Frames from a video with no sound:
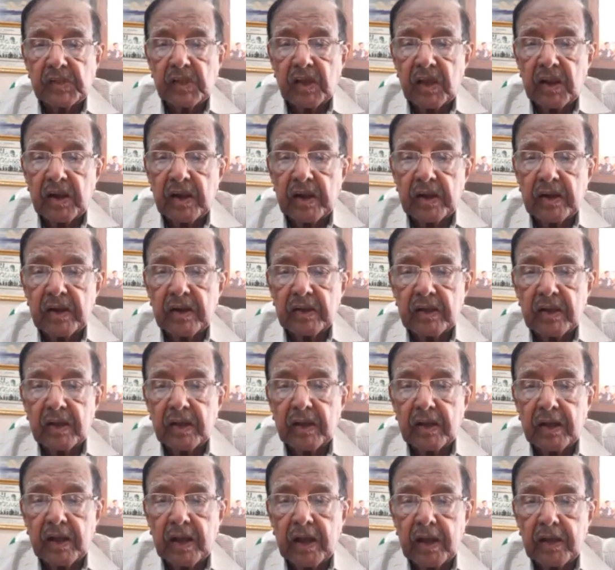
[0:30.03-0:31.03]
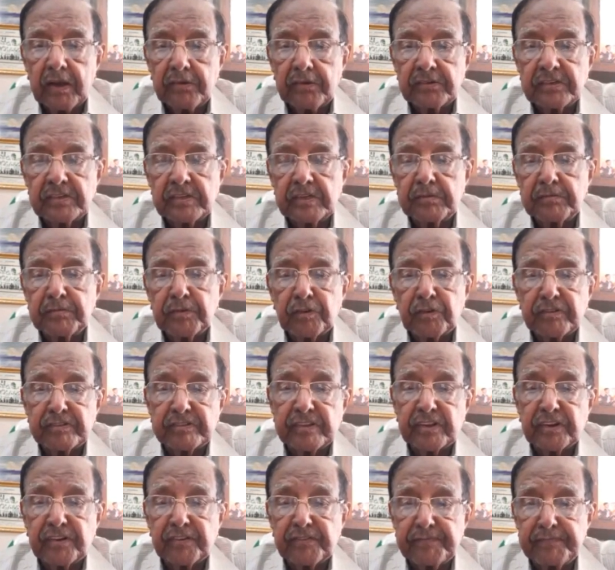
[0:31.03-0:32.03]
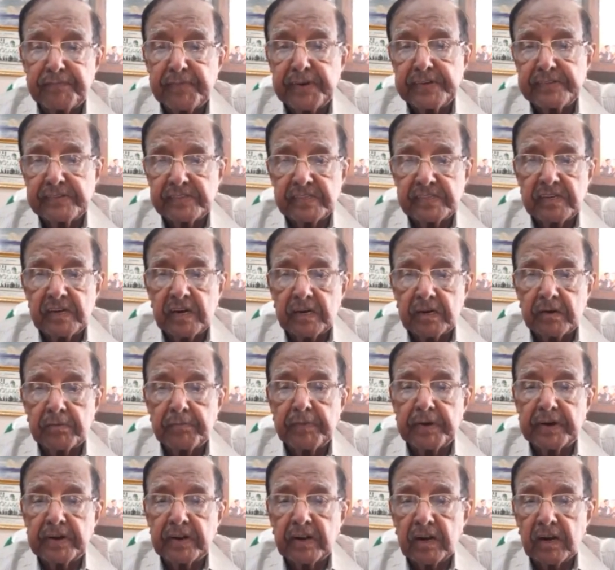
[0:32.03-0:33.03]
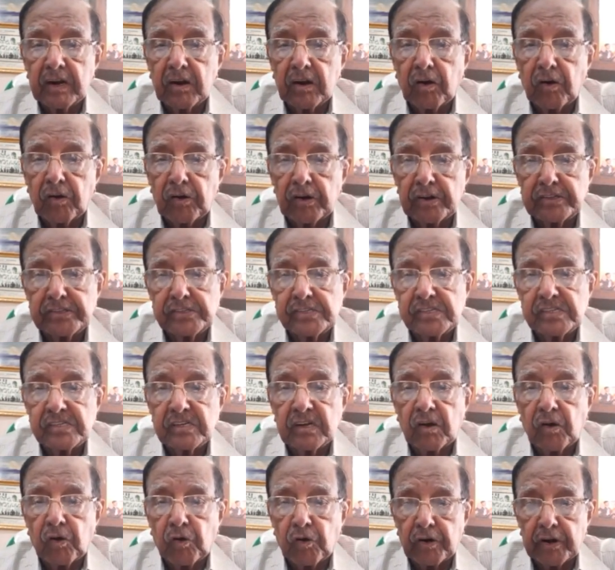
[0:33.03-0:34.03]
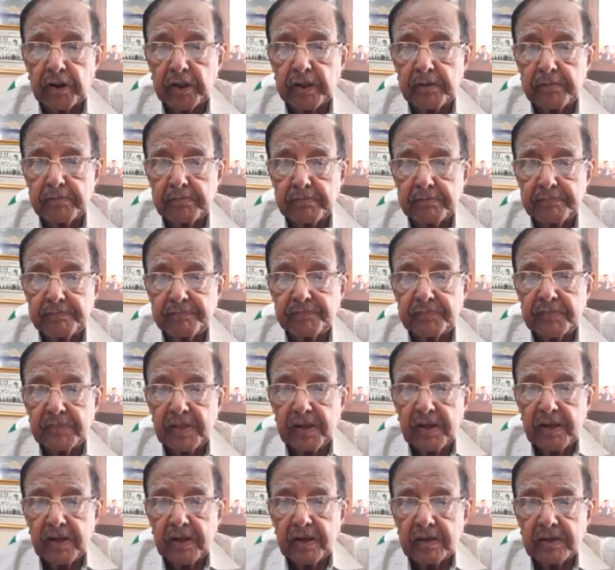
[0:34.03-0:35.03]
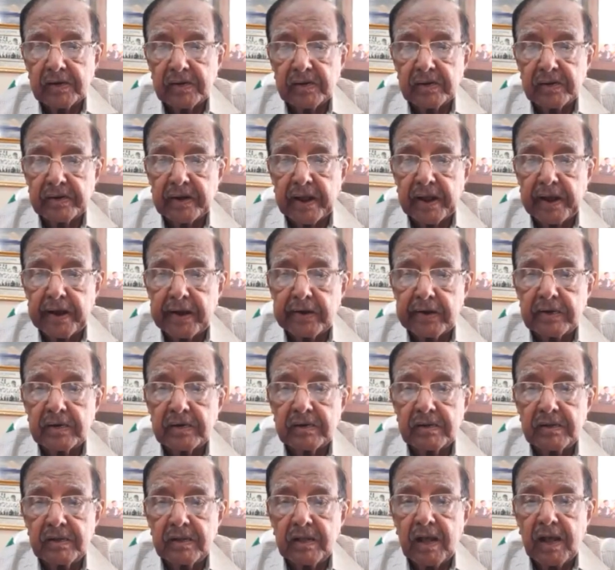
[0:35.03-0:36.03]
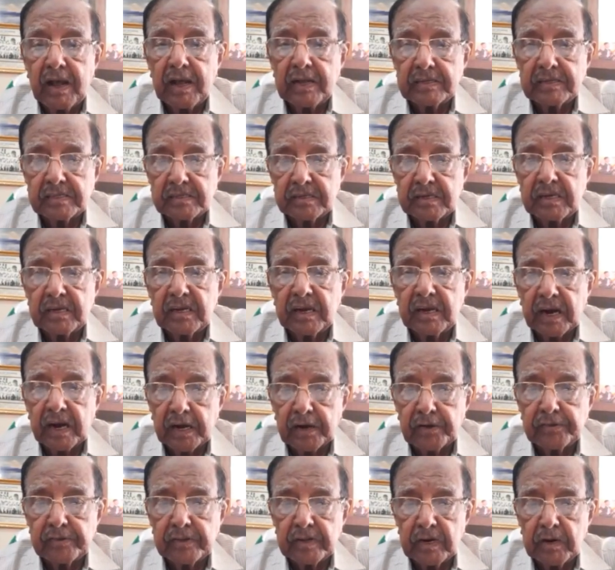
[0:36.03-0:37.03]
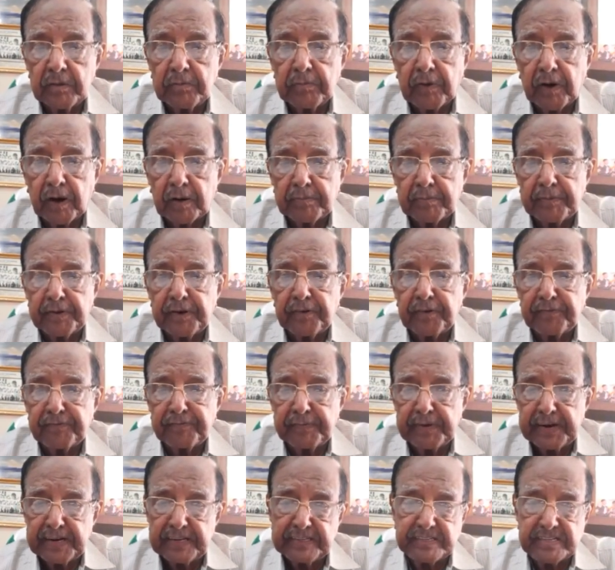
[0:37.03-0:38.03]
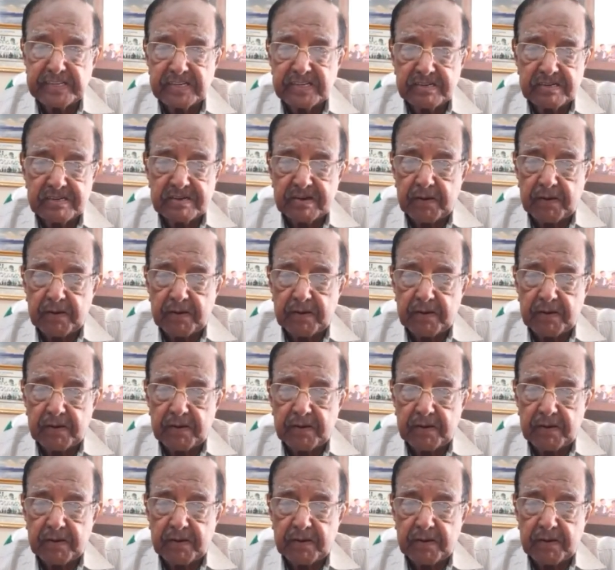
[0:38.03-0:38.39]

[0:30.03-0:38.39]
And I was the professor of medicine at Medical College, Kottayam. I retired as the head of the Department of Medicine.